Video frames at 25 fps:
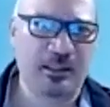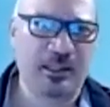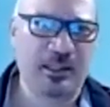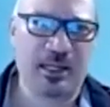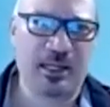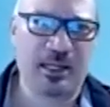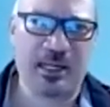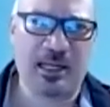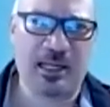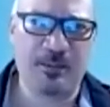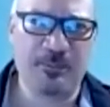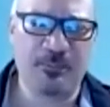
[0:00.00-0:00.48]

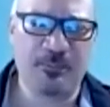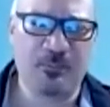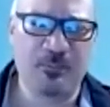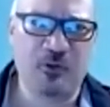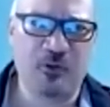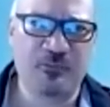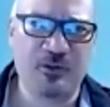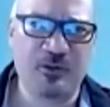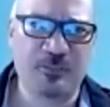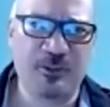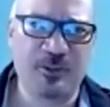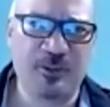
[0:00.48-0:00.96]
I'm
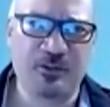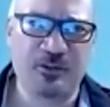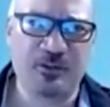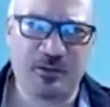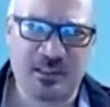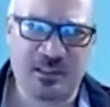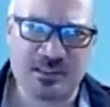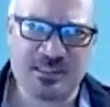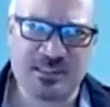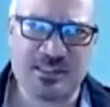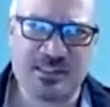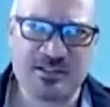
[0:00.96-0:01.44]
of the opinion
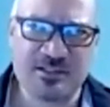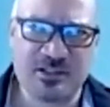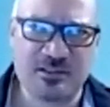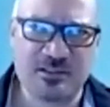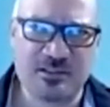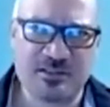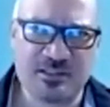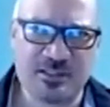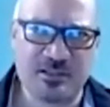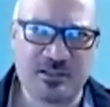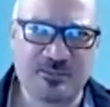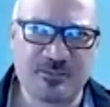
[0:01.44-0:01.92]
that essential
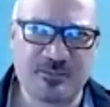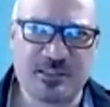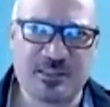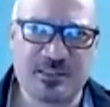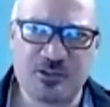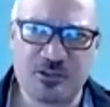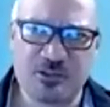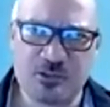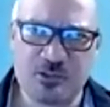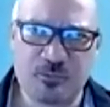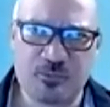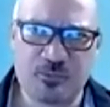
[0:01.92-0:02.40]
services
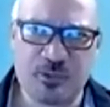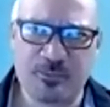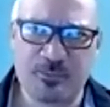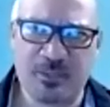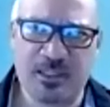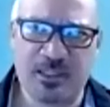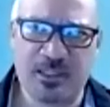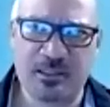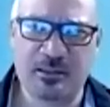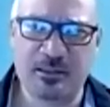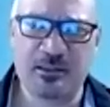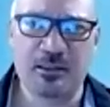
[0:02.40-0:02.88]
should
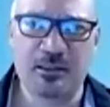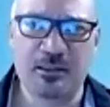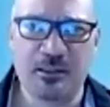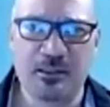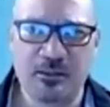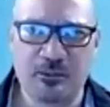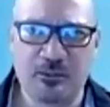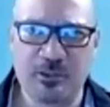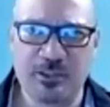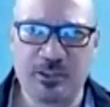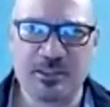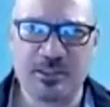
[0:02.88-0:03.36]
remain
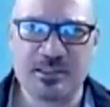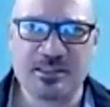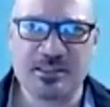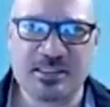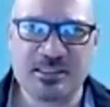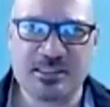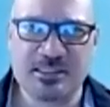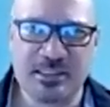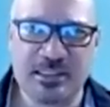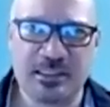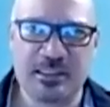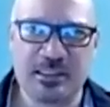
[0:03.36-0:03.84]
within
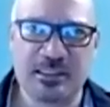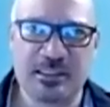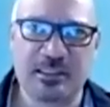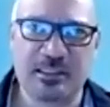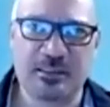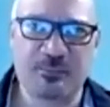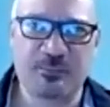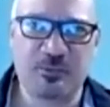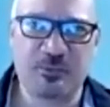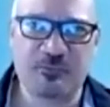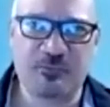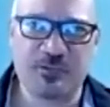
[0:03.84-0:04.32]

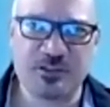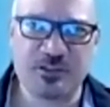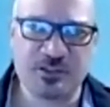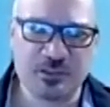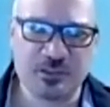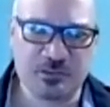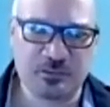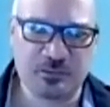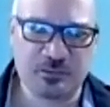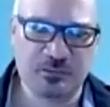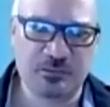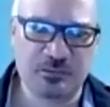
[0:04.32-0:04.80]
city,
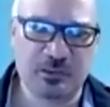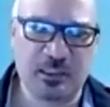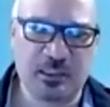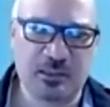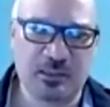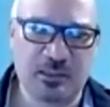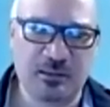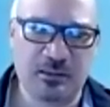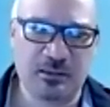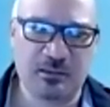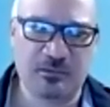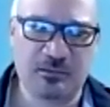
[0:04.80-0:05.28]
provincial,
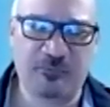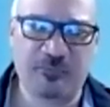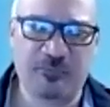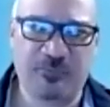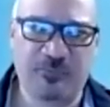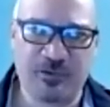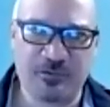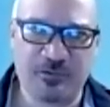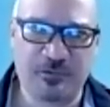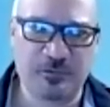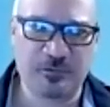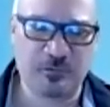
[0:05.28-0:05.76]
and
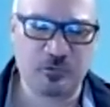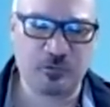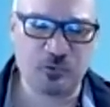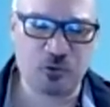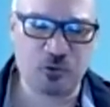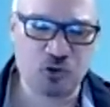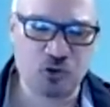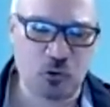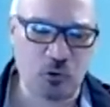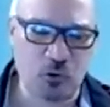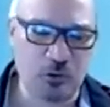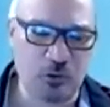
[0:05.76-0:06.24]
federal
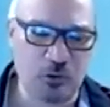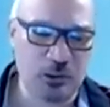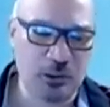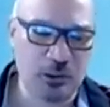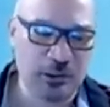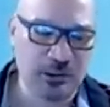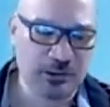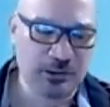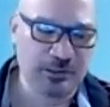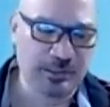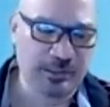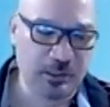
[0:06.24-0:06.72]
control.
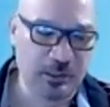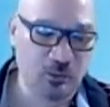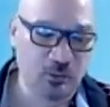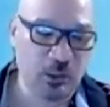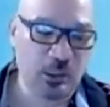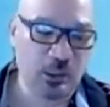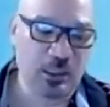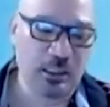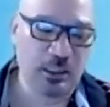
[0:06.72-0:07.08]
Now,